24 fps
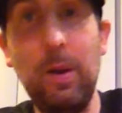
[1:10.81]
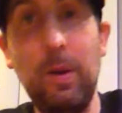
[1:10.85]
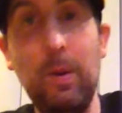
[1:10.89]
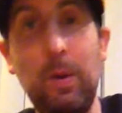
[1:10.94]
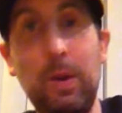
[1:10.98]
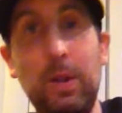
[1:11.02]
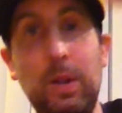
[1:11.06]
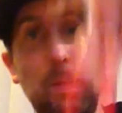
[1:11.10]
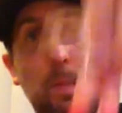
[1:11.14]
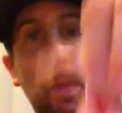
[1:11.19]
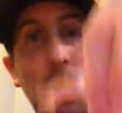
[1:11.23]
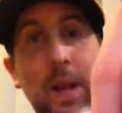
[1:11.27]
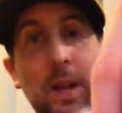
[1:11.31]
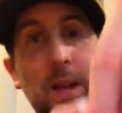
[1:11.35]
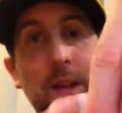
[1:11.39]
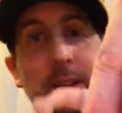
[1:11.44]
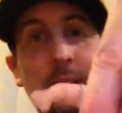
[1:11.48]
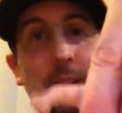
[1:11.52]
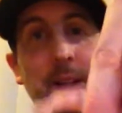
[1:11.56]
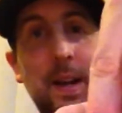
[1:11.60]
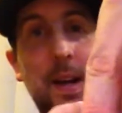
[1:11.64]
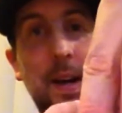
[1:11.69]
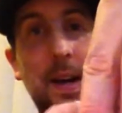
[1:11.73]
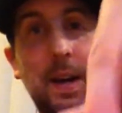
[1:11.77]
with the bendy
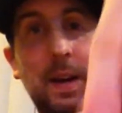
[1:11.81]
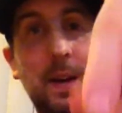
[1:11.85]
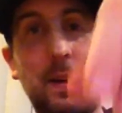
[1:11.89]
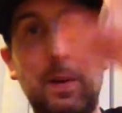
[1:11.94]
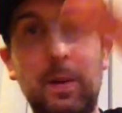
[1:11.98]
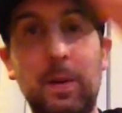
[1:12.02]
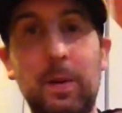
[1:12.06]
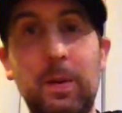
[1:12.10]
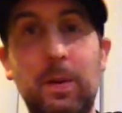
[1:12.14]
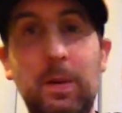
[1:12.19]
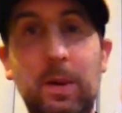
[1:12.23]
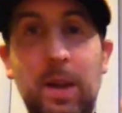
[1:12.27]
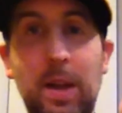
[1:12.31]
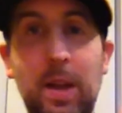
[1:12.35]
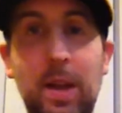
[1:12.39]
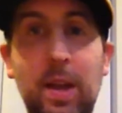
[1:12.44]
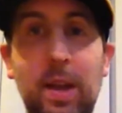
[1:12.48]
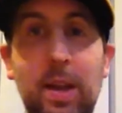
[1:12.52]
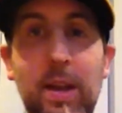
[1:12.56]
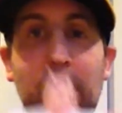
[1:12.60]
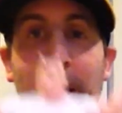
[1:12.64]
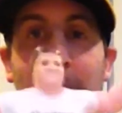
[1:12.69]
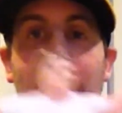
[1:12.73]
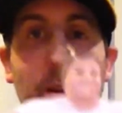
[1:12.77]
style.
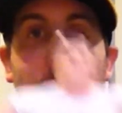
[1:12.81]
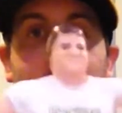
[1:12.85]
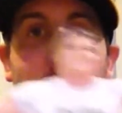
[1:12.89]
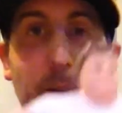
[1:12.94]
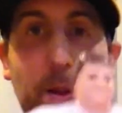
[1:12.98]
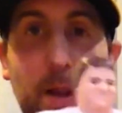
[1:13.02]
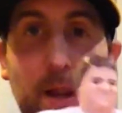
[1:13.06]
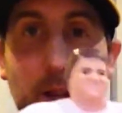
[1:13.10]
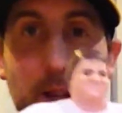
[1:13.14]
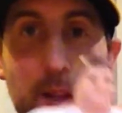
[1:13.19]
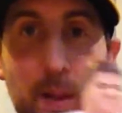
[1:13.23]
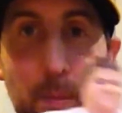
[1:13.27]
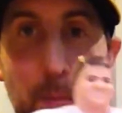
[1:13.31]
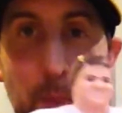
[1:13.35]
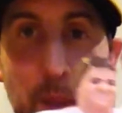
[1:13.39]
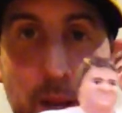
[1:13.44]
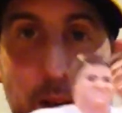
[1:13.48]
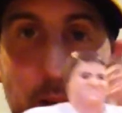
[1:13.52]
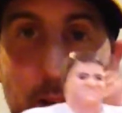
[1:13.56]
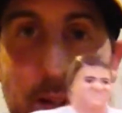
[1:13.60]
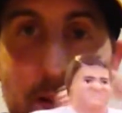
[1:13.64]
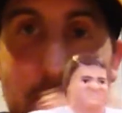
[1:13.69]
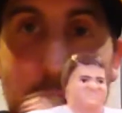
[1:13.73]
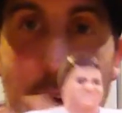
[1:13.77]
And I also like the
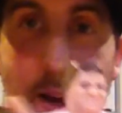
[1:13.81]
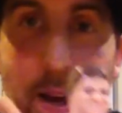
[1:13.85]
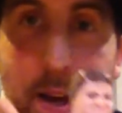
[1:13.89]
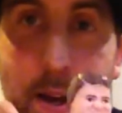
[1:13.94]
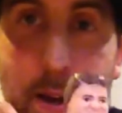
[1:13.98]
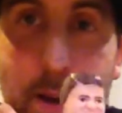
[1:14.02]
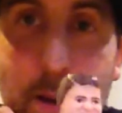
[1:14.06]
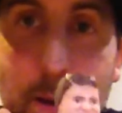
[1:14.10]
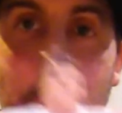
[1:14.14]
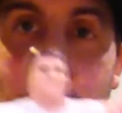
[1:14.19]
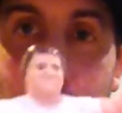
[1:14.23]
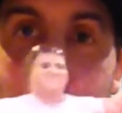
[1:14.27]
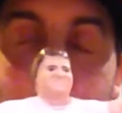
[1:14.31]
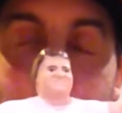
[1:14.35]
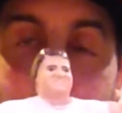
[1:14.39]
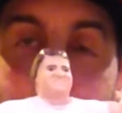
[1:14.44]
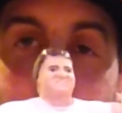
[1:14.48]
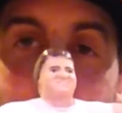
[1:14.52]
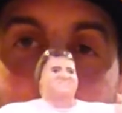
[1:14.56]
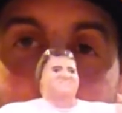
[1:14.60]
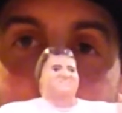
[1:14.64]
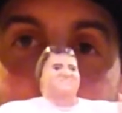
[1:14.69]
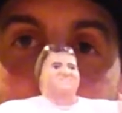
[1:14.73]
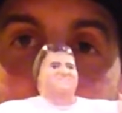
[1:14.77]
bendy style
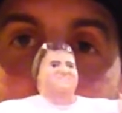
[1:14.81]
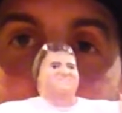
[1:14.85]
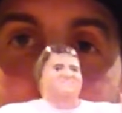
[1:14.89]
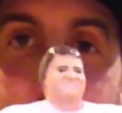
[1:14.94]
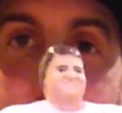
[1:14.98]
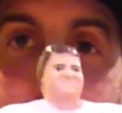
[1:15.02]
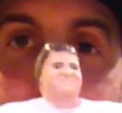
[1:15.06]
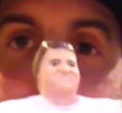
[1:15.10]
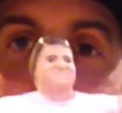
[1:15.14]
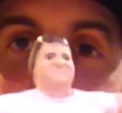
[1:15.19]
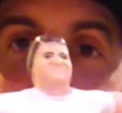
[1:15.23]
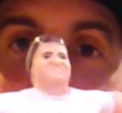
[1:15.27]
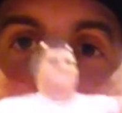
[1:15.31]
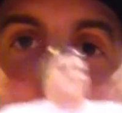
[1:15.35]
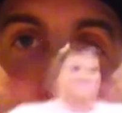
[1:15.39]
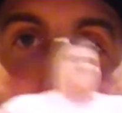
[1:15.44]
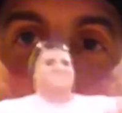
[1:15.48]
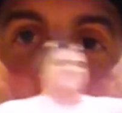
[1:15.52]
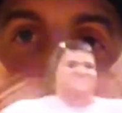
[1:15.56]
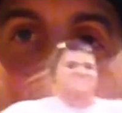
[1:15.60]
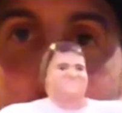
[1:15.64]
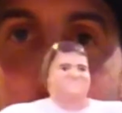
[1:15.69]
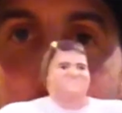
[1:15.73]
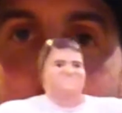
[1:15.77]
because they it's kind